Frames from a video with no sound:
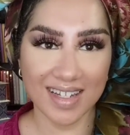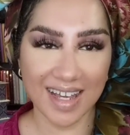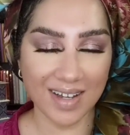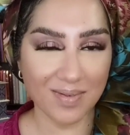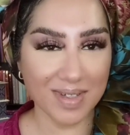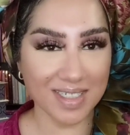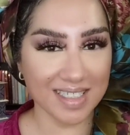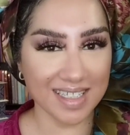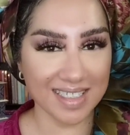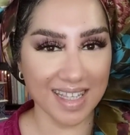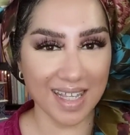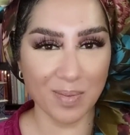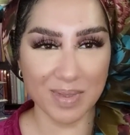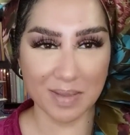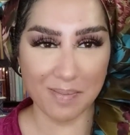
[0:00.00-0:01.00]
I wish this
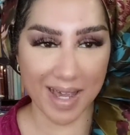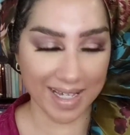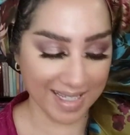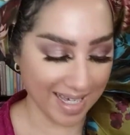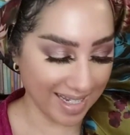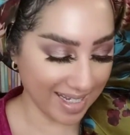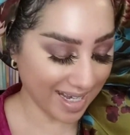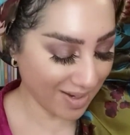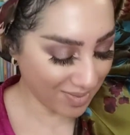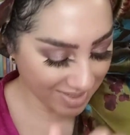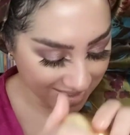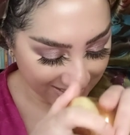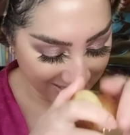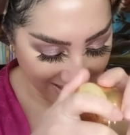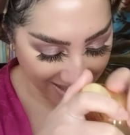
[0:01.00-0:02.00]
lid was magnetic. I will
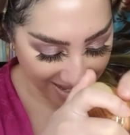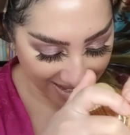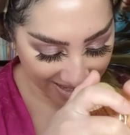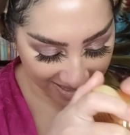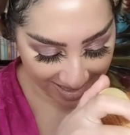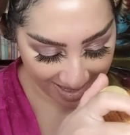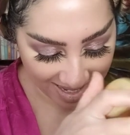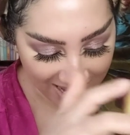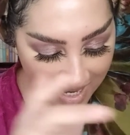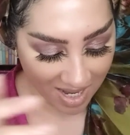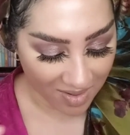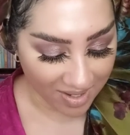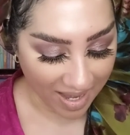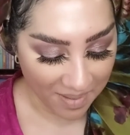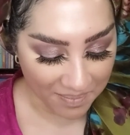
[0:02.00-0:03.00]
say that.
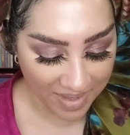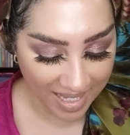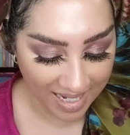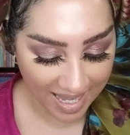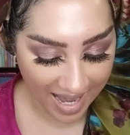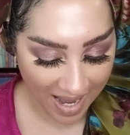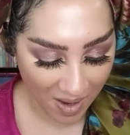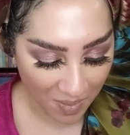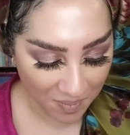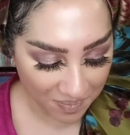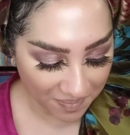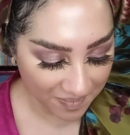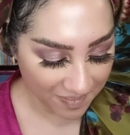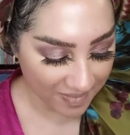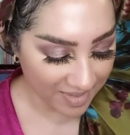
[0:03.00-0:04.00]
Okay, anyhow,
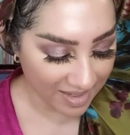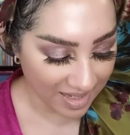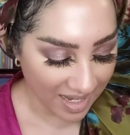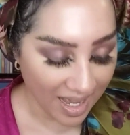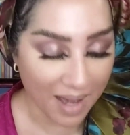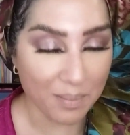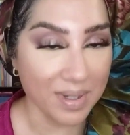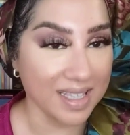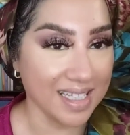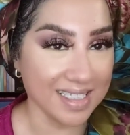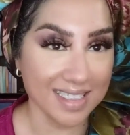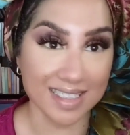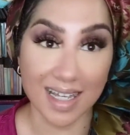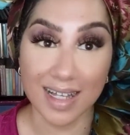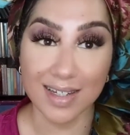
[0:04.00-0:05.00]
but this
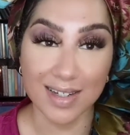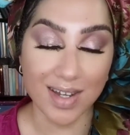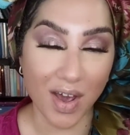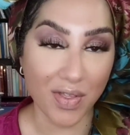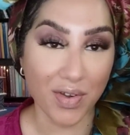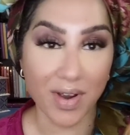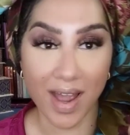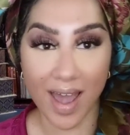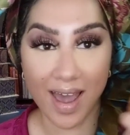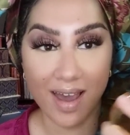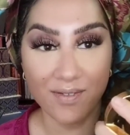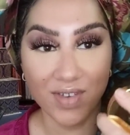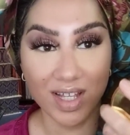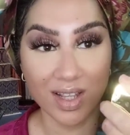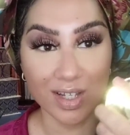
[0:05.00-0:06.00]
is another
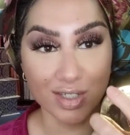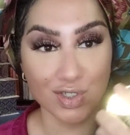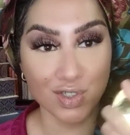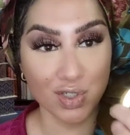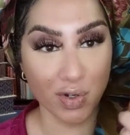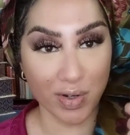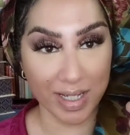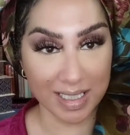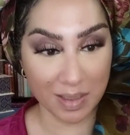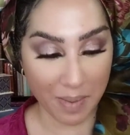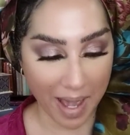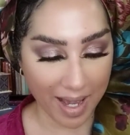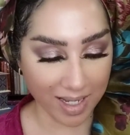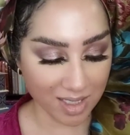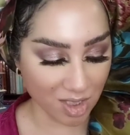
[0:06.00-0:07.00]
heavy, luxurious
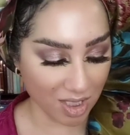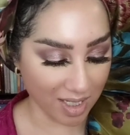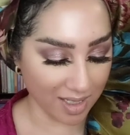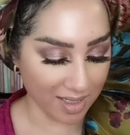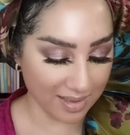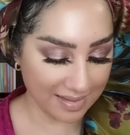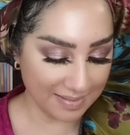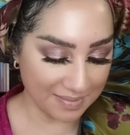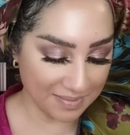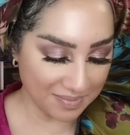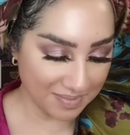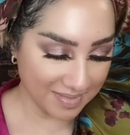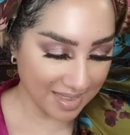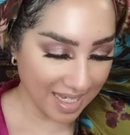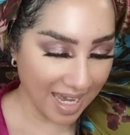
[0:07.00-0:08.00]
packaging.
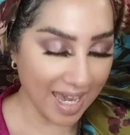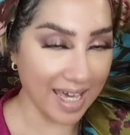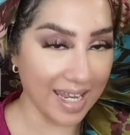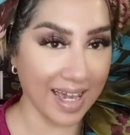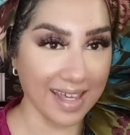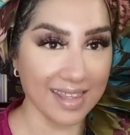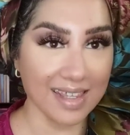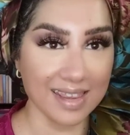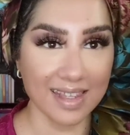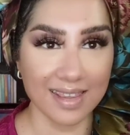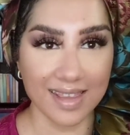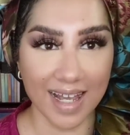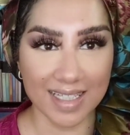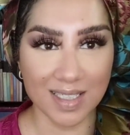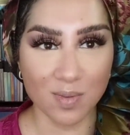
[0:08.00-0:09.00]
And I think that
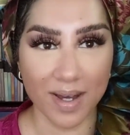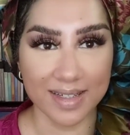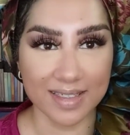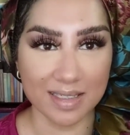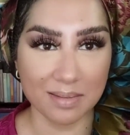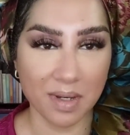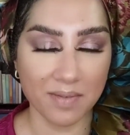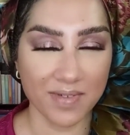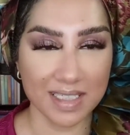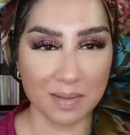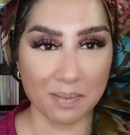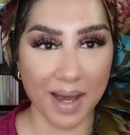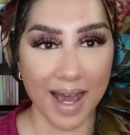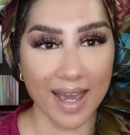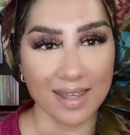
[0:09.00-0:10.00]
that's why some of us
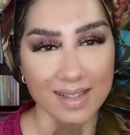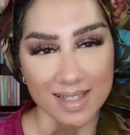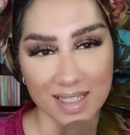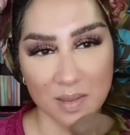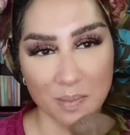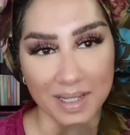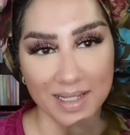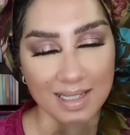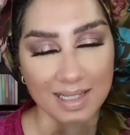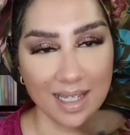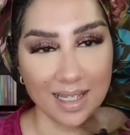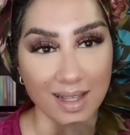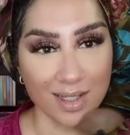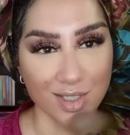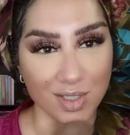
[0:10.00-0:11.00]
buy the spendy,
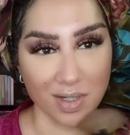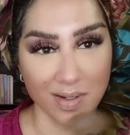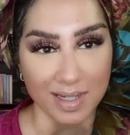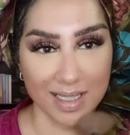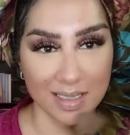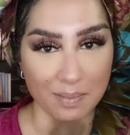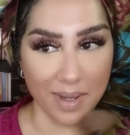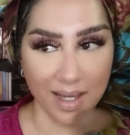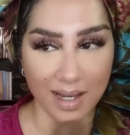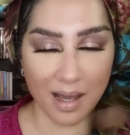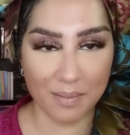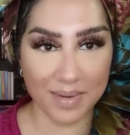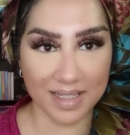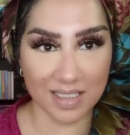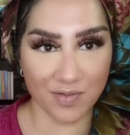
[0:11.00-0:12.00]
luxurious makeup
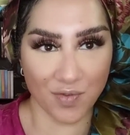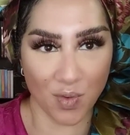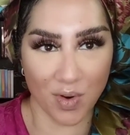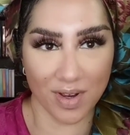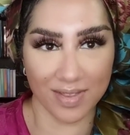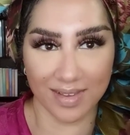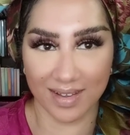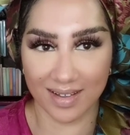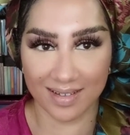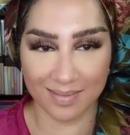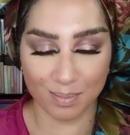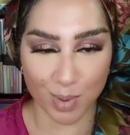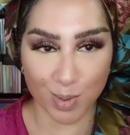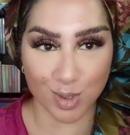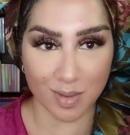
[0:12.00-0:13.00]
is for the
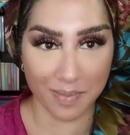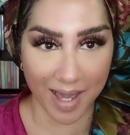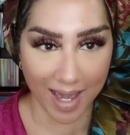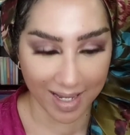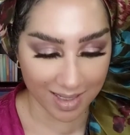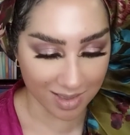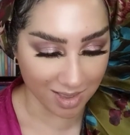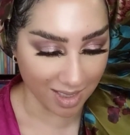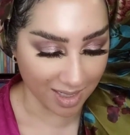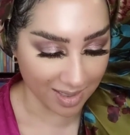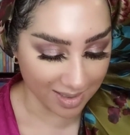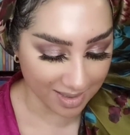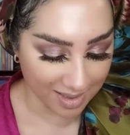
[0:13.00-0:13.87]
bougie packaging.